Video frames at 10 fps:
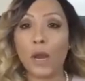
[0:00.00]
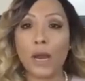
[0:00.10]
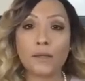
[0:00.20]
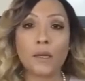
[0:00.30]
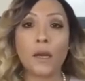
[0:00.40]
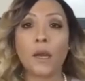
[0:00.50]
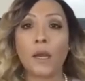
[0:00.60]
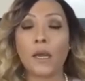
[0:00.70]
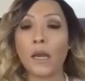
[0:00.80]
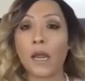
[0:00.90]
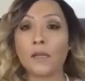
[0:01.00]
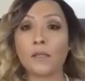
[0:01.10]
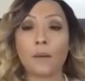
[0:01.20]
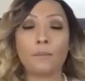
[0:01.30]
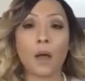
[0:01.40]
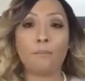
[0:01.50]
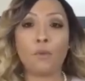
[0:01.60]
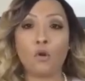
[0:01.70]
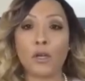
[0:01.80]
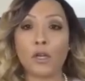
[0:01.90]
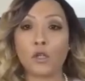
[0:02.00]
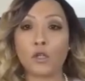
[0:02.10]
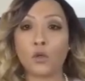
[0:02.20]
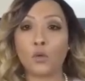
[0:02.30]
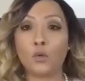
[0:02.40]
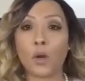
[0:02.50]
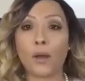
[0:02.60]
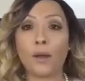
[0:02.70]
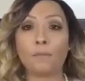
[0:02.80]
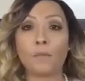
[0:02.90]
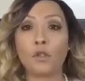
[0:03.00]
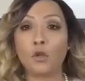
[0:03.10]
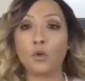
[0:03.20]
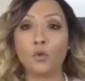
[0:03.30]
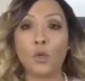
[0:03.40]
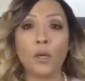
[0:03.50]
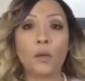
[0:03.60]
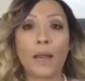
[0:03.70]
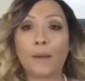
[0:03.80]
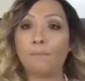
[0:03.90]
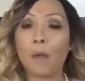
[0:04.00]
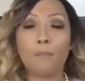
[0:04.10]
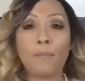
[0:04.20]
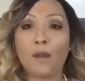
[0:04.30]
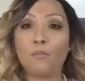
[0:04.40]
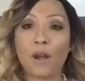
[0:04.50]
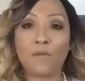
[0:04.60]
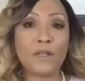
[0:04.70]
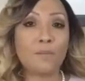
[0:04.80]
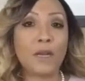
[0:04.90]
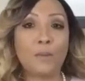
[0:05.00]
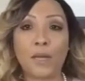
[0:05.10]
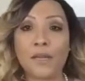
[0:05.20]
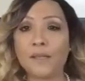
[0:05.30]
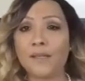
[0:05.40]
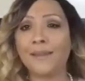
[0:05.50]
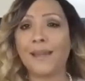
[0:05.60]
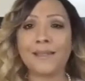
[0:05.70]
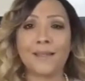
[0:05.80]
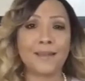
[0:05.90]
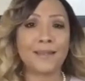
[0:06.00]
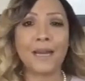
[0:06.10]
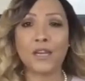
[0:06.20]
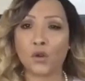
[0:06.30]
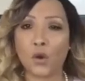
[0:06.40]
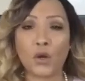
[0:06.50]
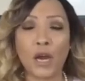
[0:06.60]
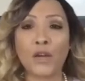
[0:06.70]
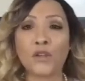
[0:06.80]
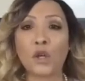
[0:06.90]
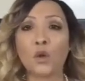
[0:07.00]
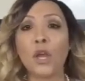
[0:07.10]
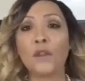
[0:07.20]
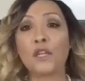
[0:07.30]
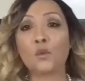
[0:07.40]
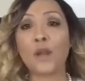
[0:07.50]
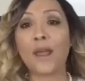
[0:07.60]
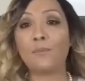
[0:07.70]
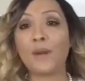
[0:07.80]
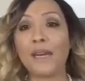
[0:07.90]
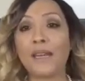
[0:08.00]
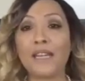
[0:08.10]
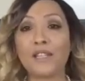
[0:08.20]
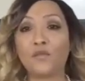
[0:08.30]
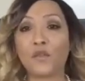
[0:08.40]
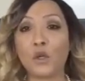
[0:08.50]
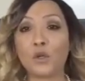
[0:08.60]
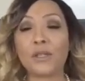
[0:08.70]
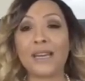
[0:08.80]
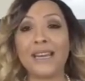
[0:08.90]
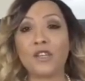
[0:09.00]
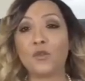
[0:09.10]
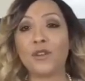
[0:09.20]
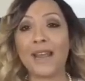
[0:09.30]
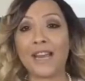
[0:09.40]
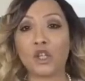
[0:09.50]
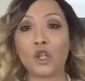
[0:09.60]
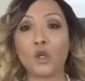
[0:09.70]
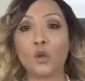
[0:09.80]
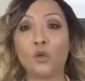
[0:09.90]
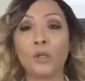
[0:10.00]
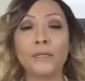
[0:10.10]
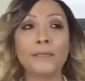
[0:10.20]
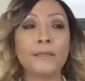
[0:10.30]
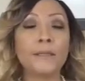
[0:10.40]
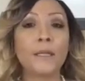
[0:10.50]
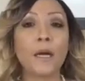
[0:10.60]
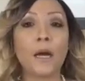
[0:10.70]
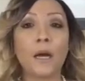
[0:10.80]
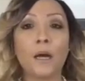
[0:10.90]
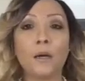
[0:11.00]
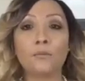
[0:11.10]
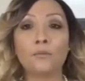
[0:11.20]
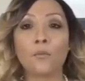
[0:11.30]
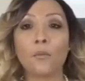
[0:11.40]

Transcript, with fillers: to the secured entrepreneurs that our client Ryan likes to come out here and do all these real estate transactions. He found a property in London.